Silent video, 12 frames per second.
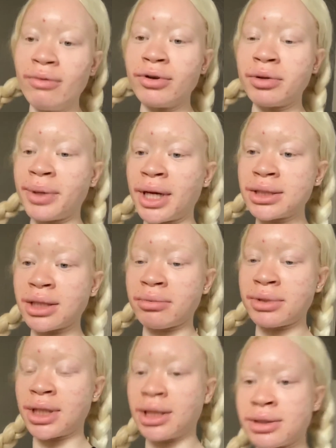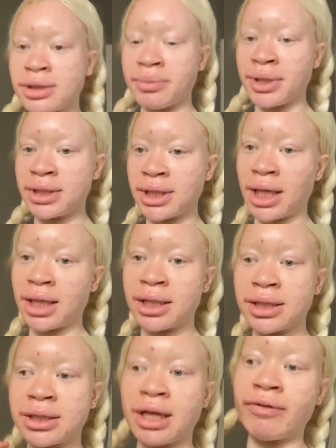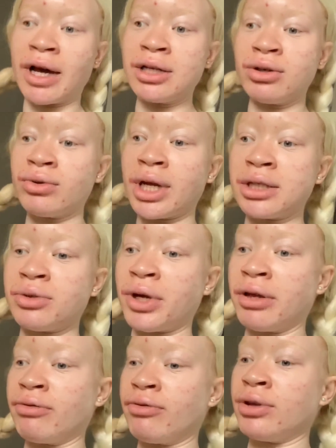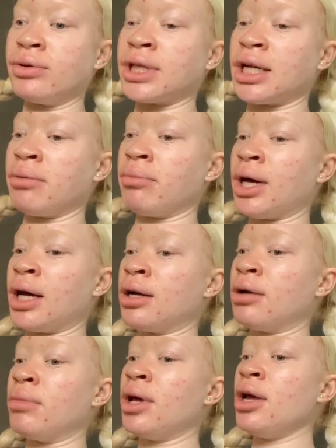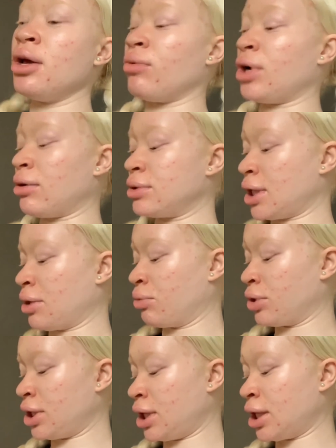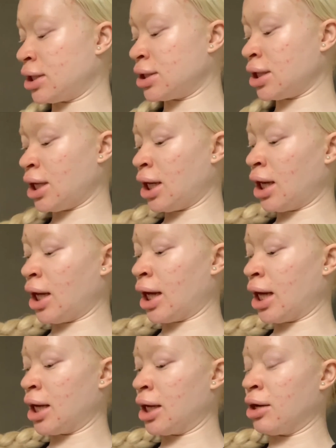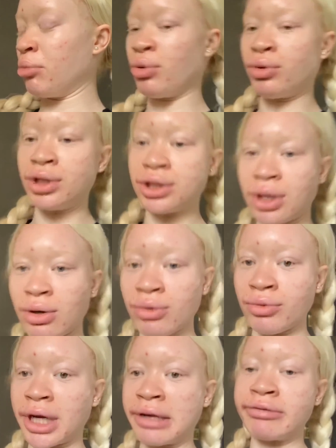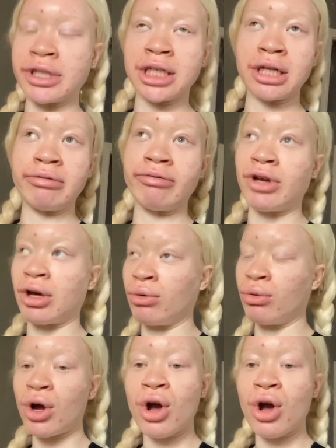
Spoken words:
for the past couple days it's been tangling and stuff. I don't like the way it feels at the bottom. When I was at work yesterday, I had it in a ponytail or whatever, and it felt